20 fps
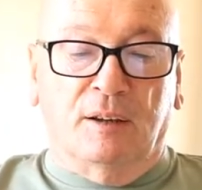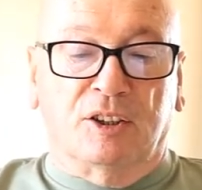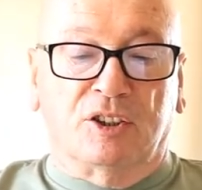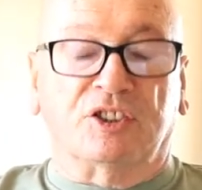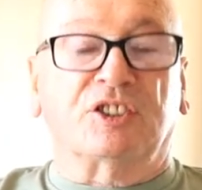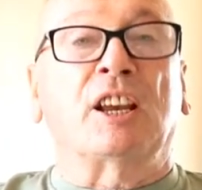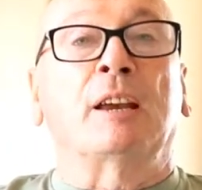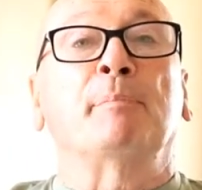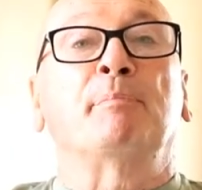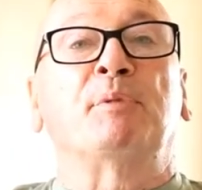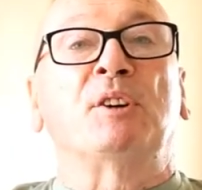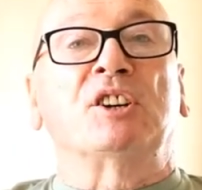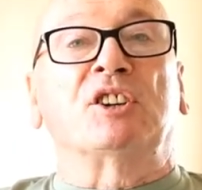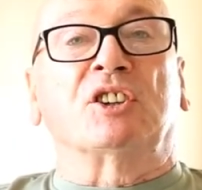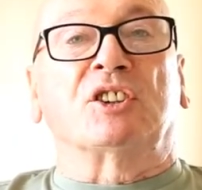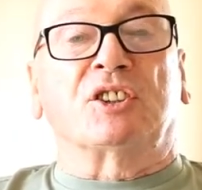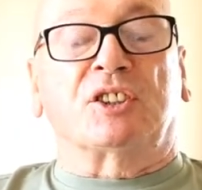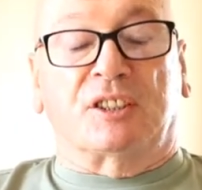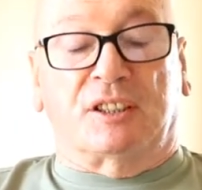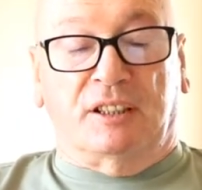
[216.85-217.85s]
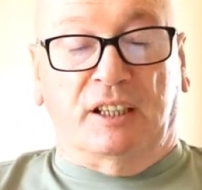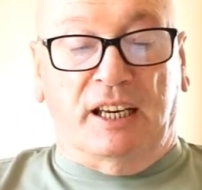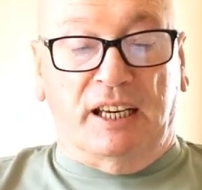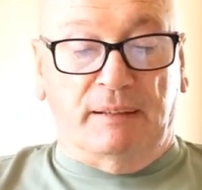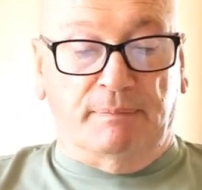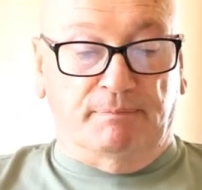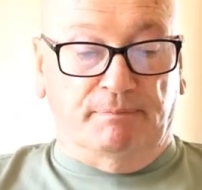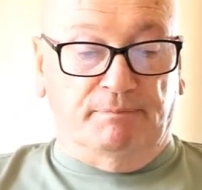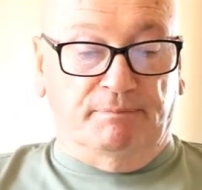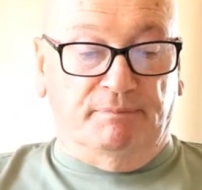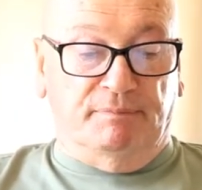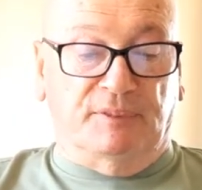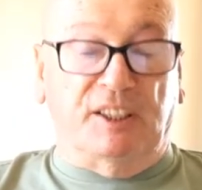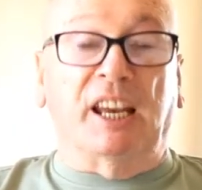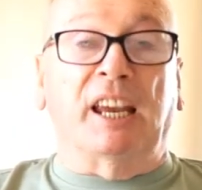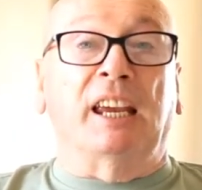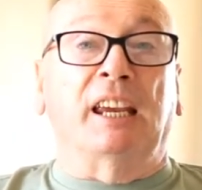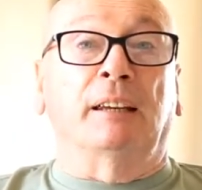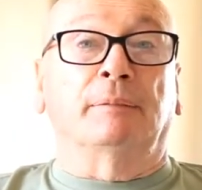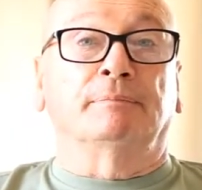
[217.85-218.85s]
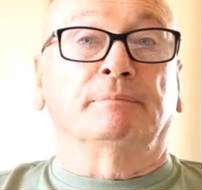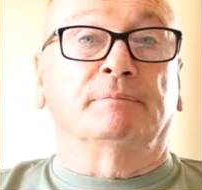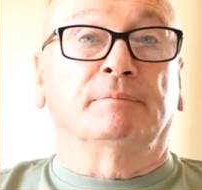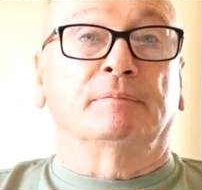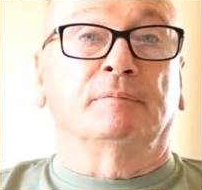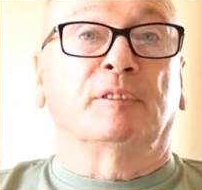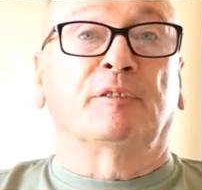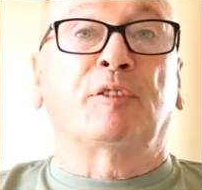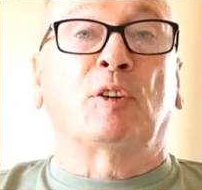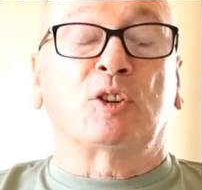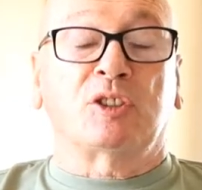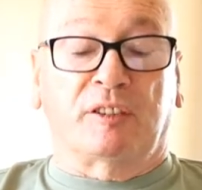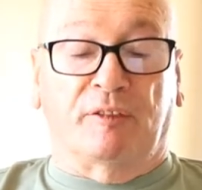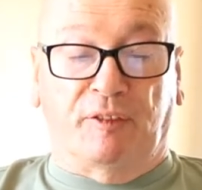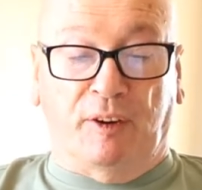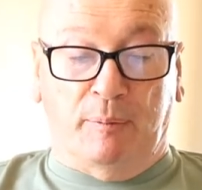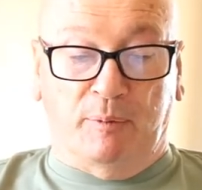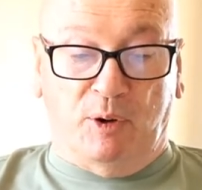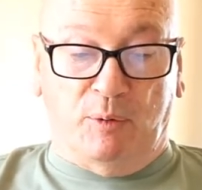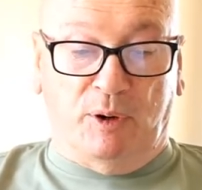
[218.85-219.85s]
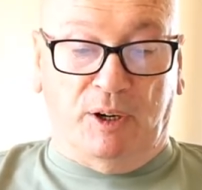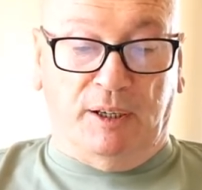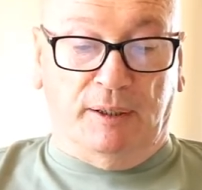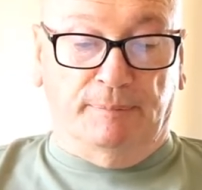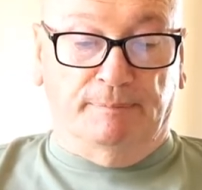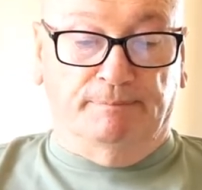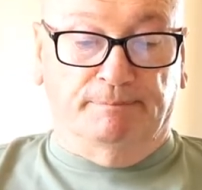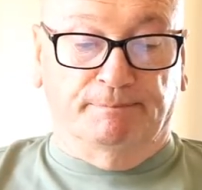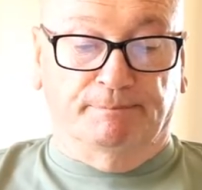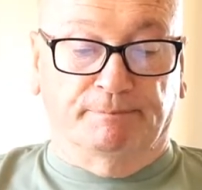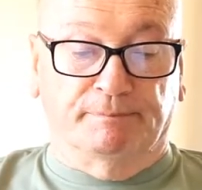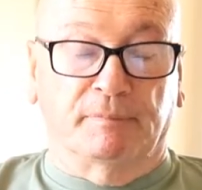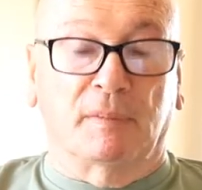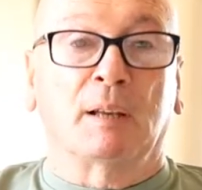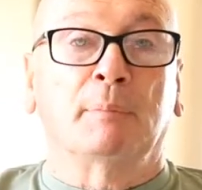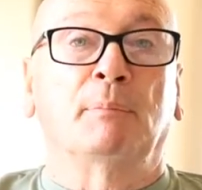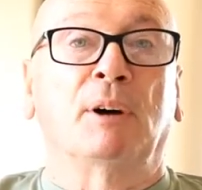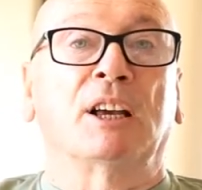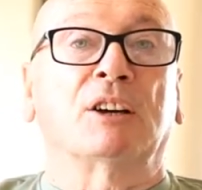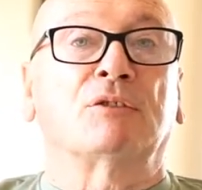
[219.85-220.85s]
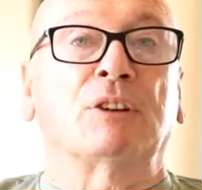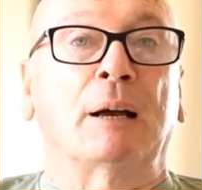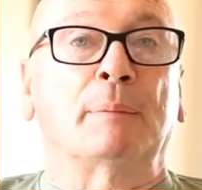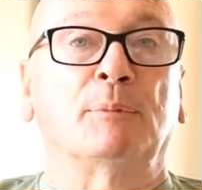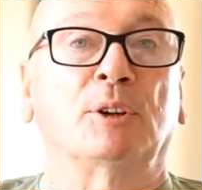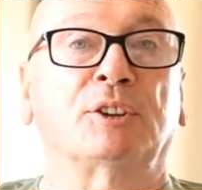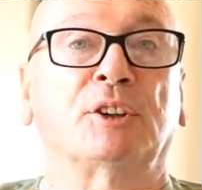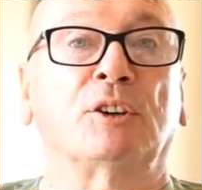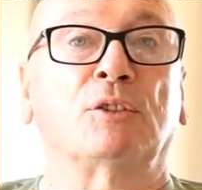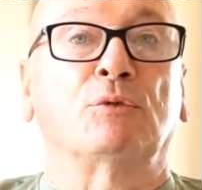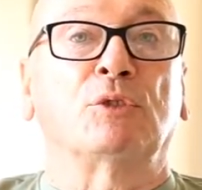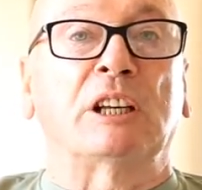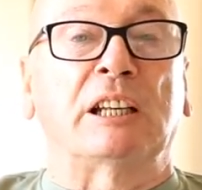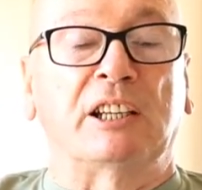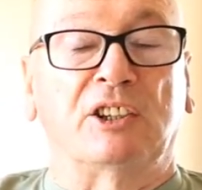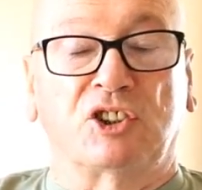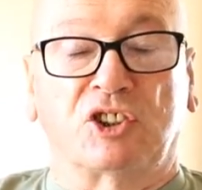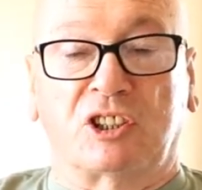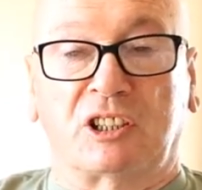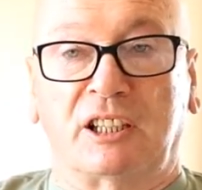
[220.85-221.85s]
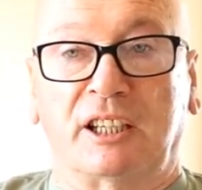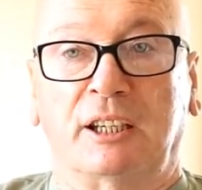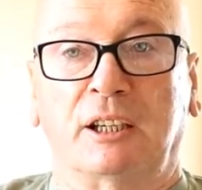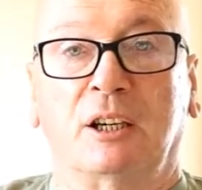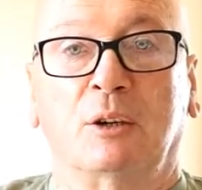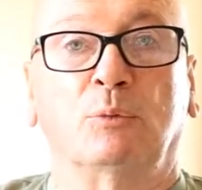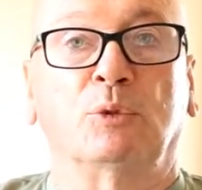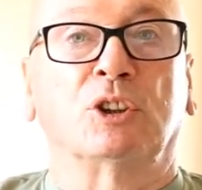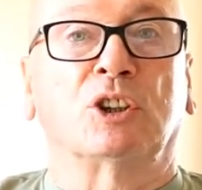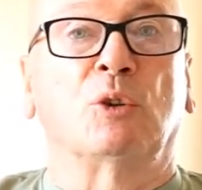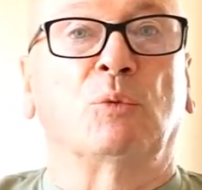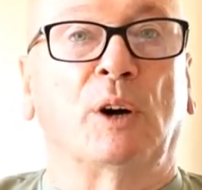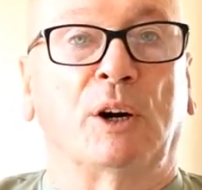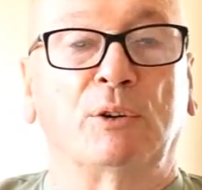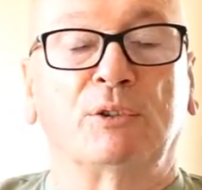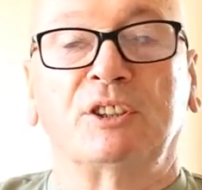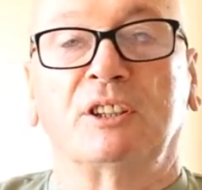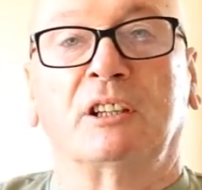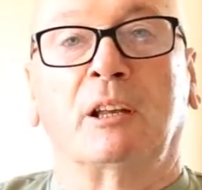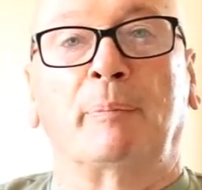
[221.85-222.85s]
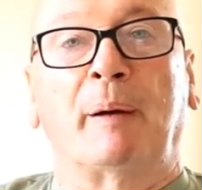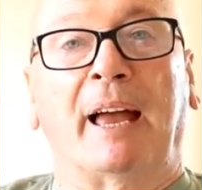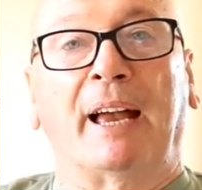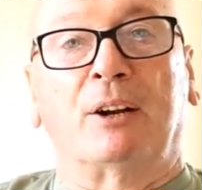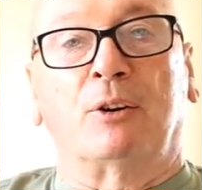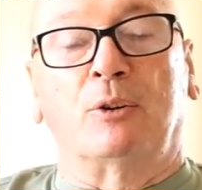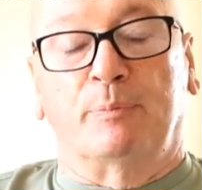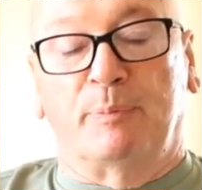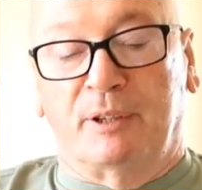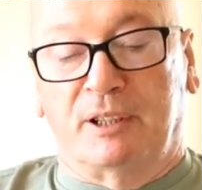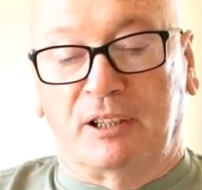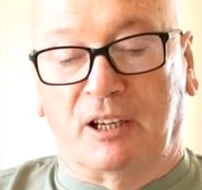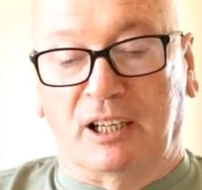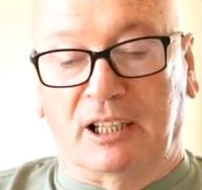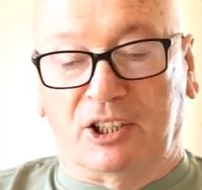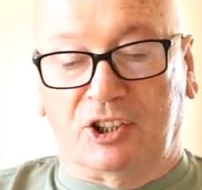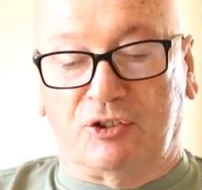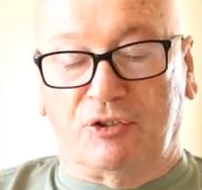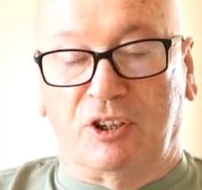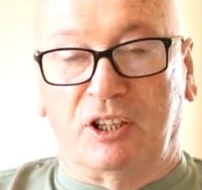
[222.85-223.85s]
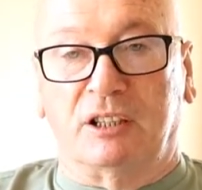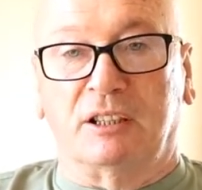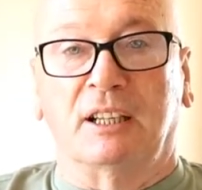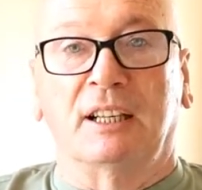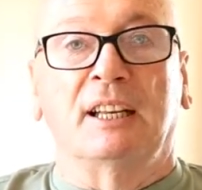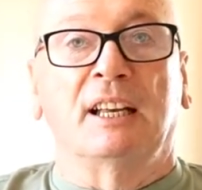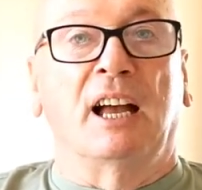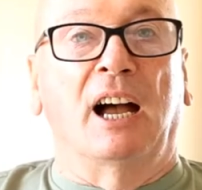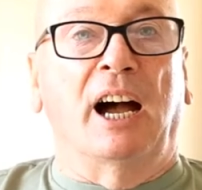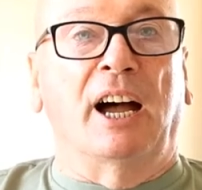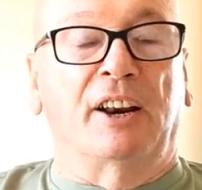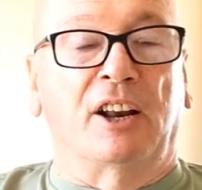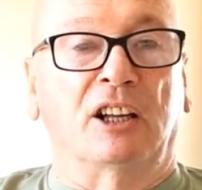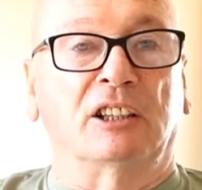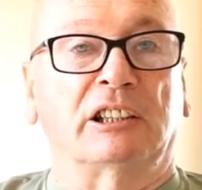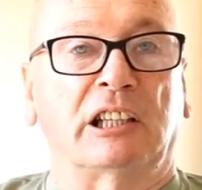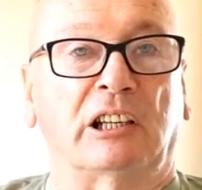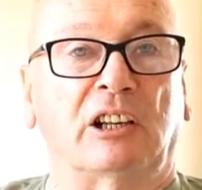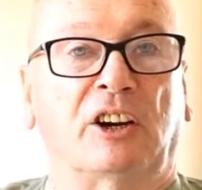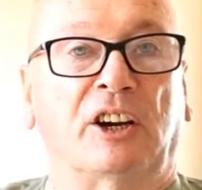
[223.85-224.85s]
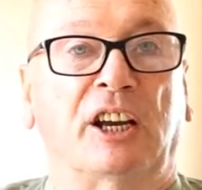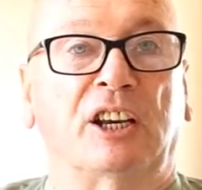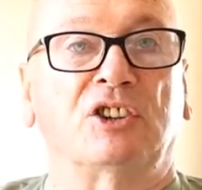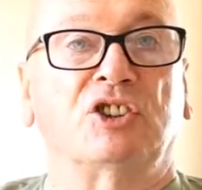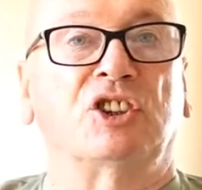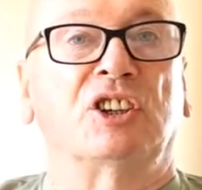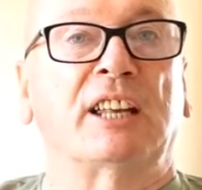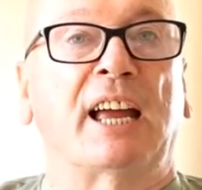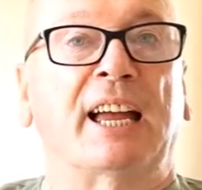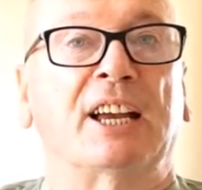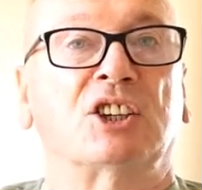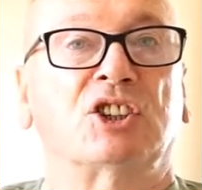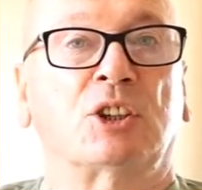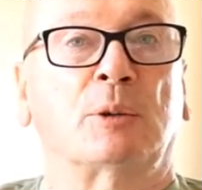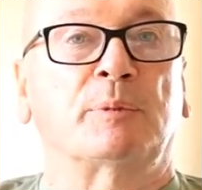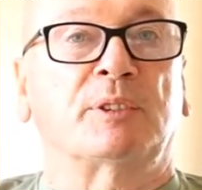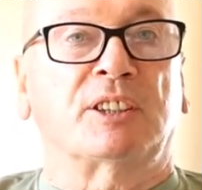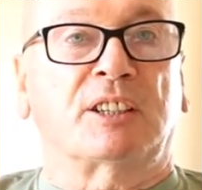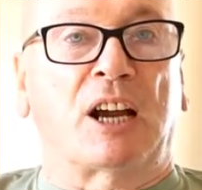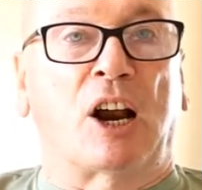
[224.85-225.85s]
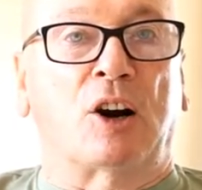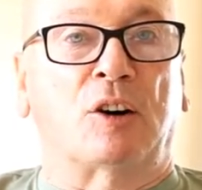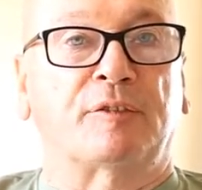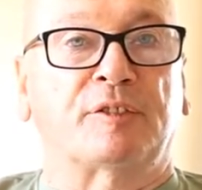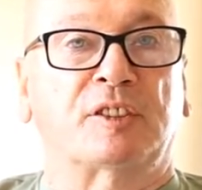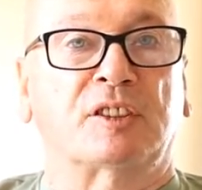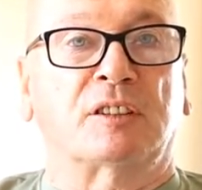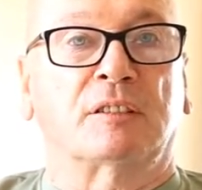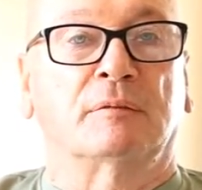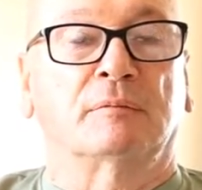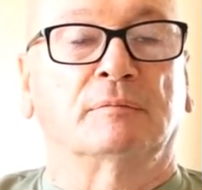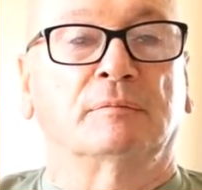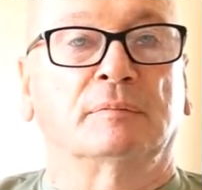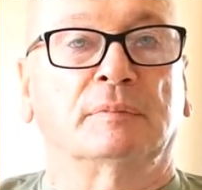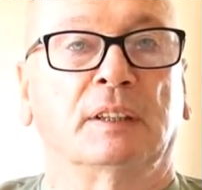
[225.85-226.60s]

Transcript: St. Bridget's Day, 1st of February, my grandmother religiously would go out in the back up in Dyer Street and on the line she'd hang some scarves.